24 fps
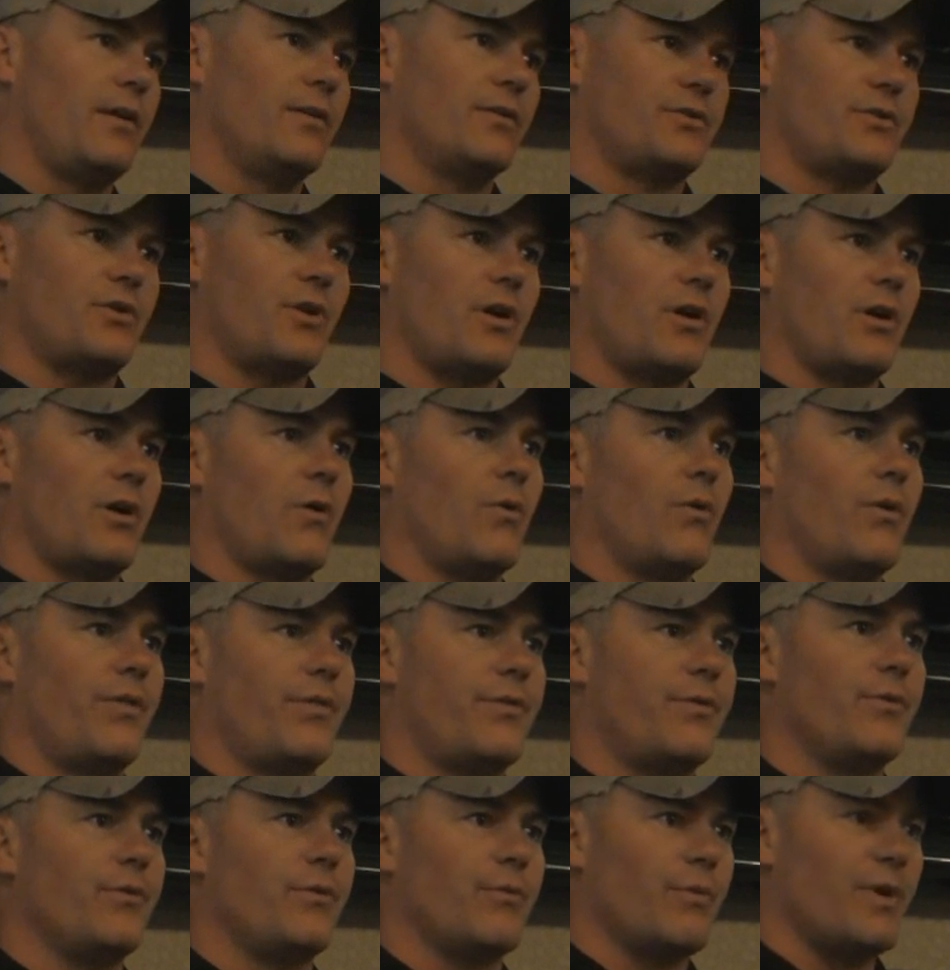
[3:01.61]
and he'll start
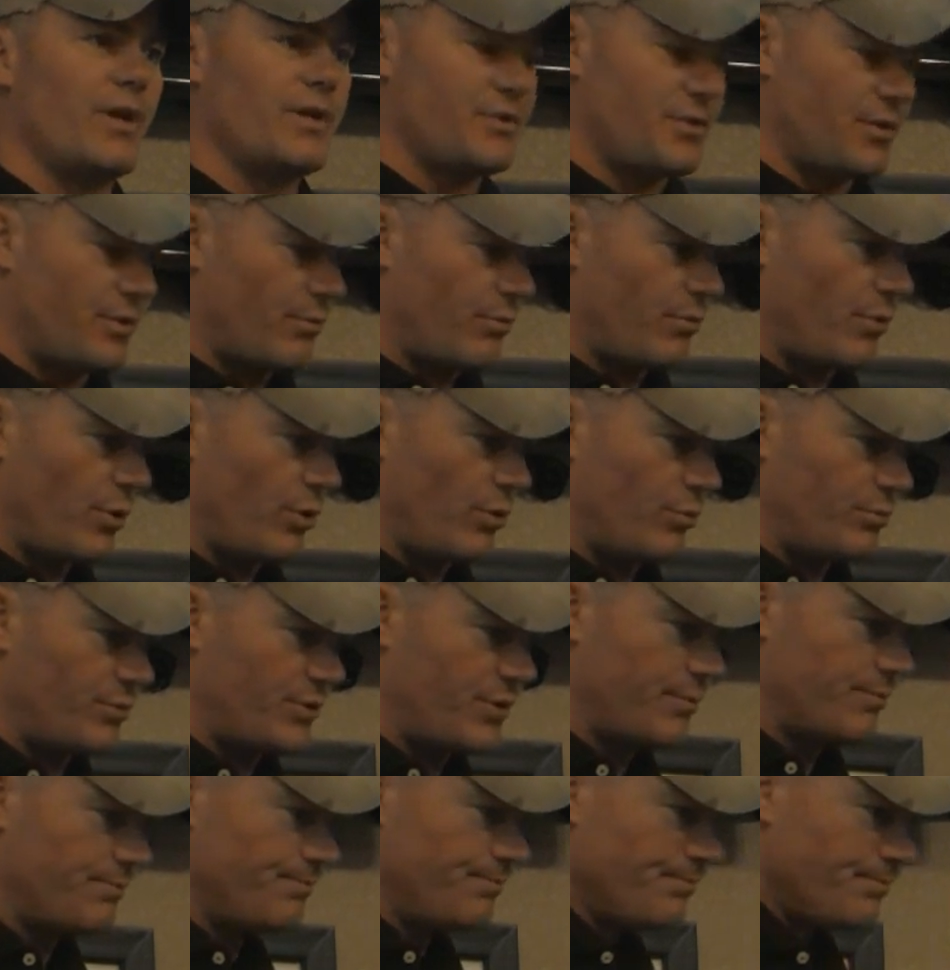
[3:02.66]
going through the rest of the
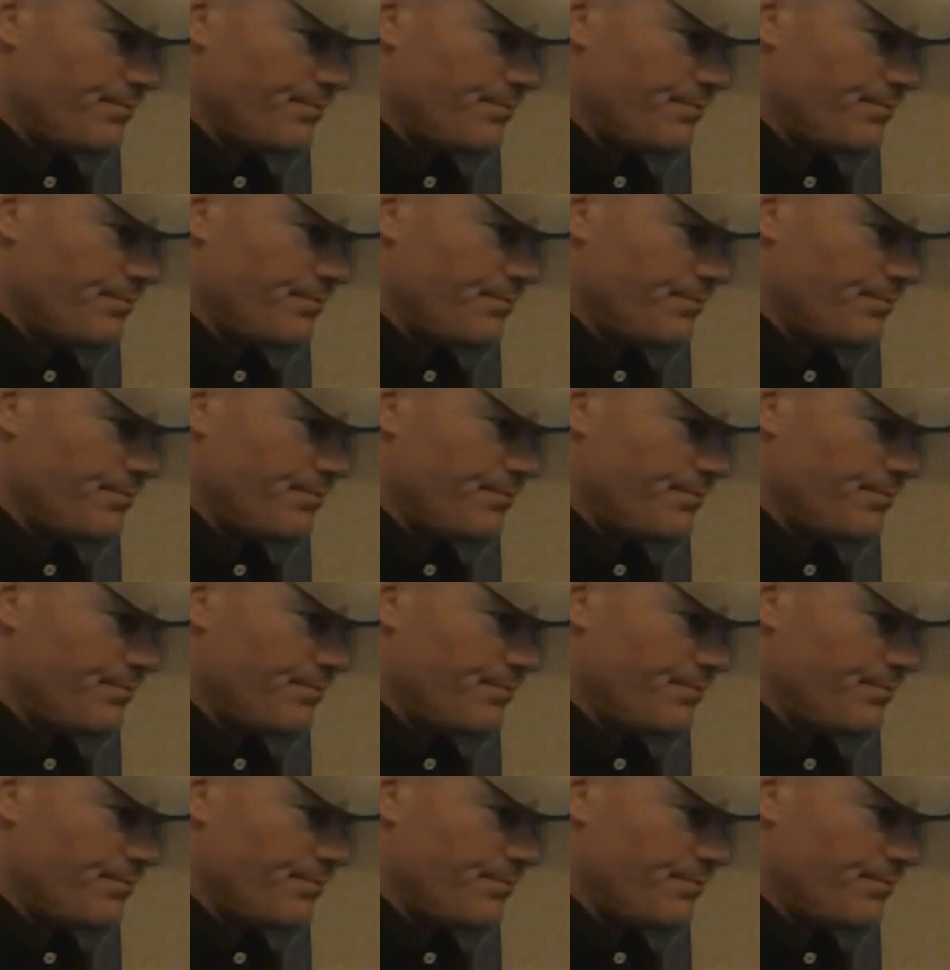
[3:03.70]
rooms.